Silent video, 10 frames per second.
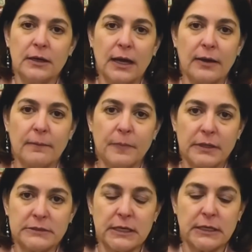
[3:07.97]

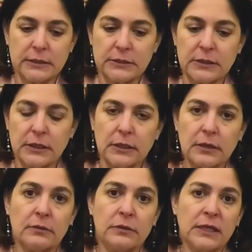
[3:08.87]
But
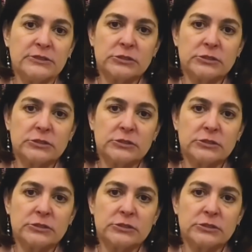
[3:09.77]
let's